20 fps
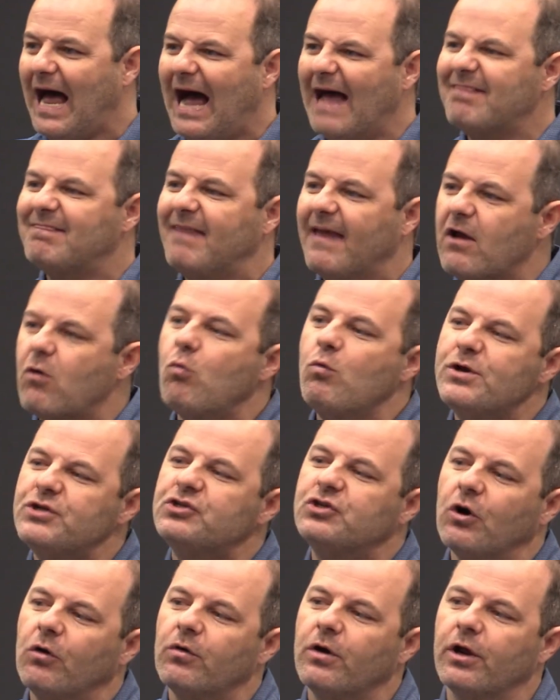I think we
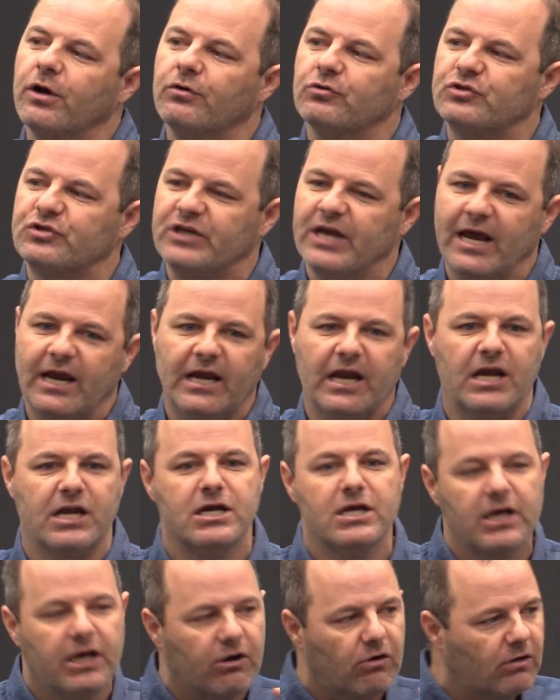don't understand it
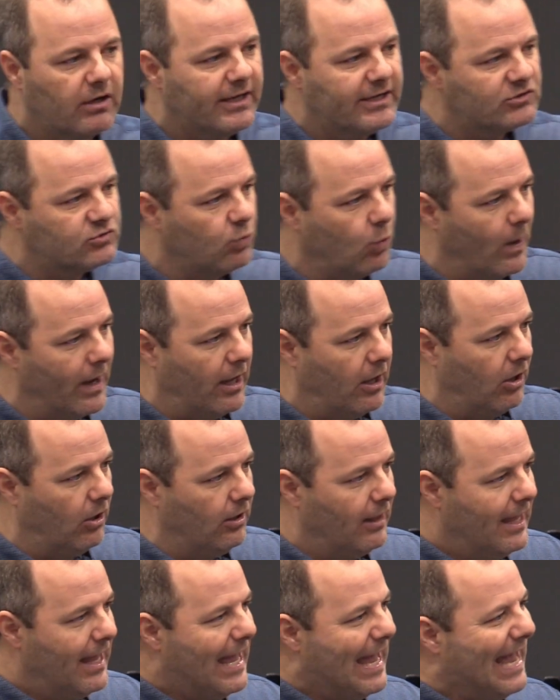nearly as
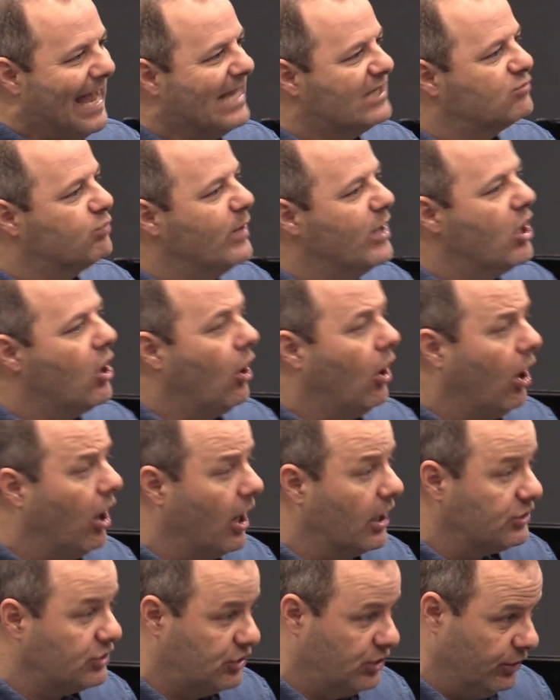well as we
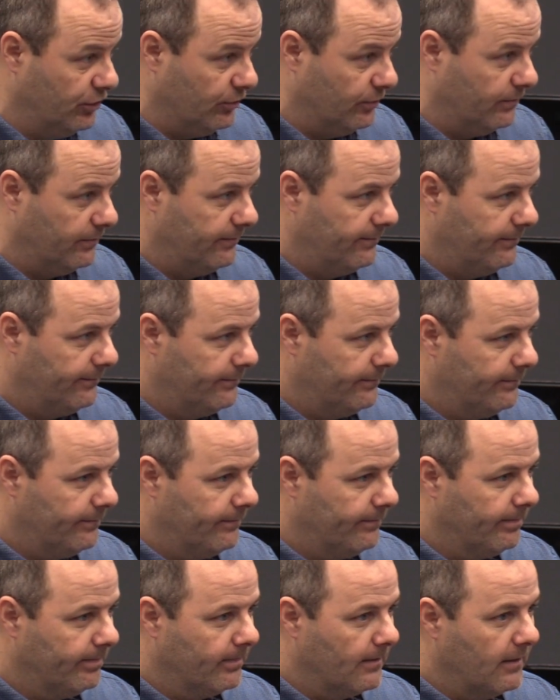ought to.
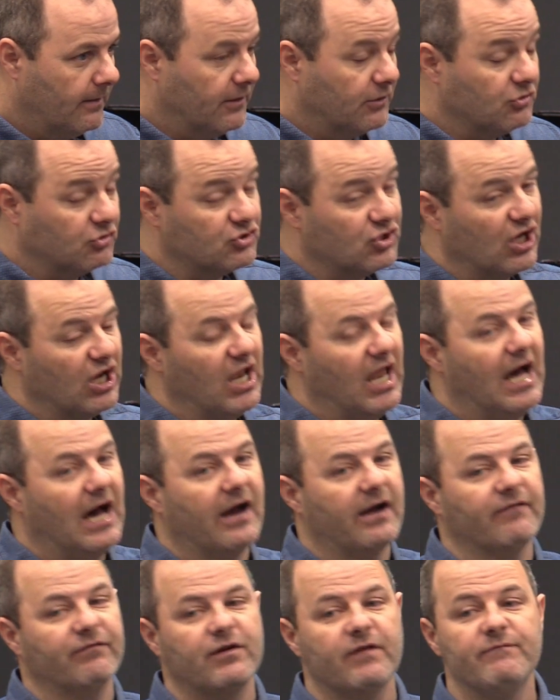I think there's a
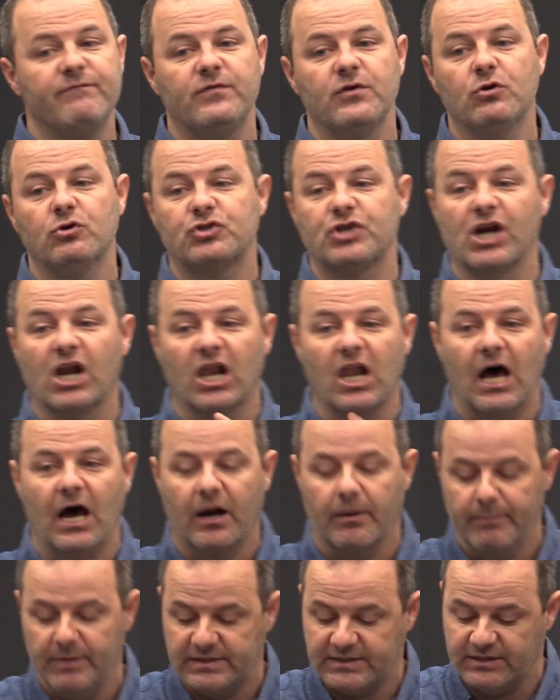lot of confusion, a
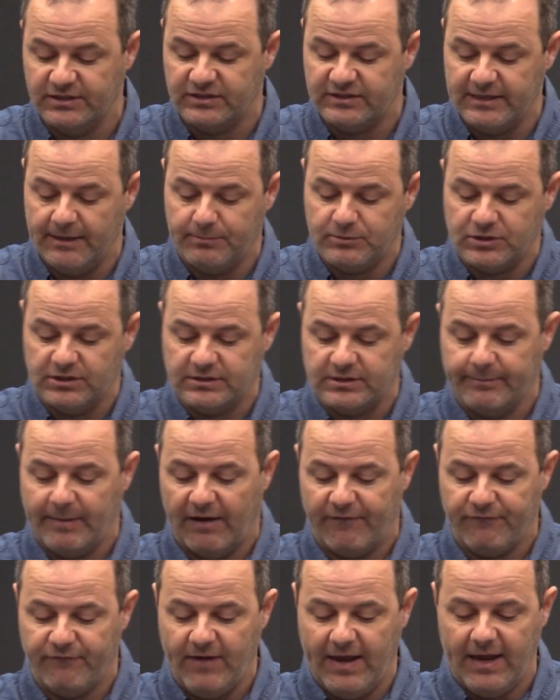lot of misconceptions
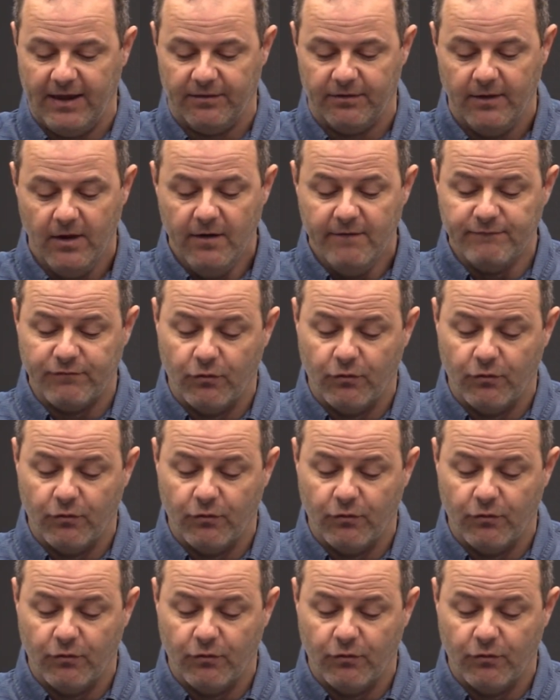about faith.